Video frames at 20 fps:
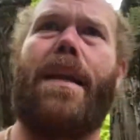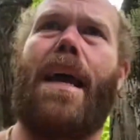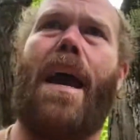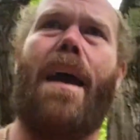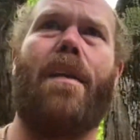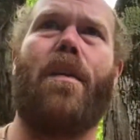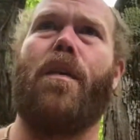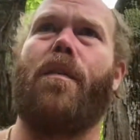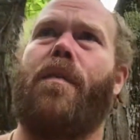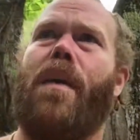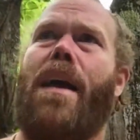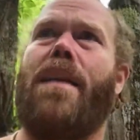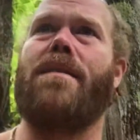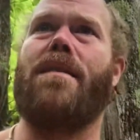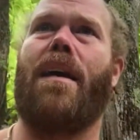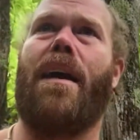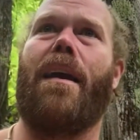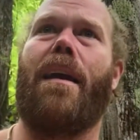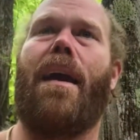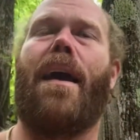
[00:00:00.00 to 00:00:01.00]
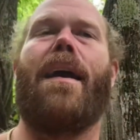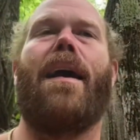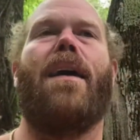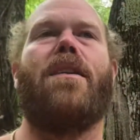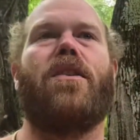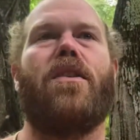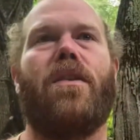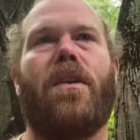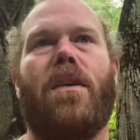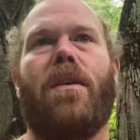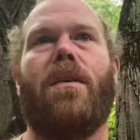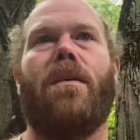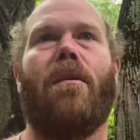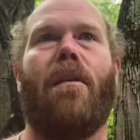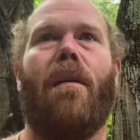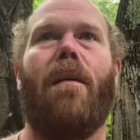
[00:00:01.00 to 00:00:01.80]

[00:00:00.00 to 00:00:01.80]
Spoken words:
daddy, or friends like, I got you, dude.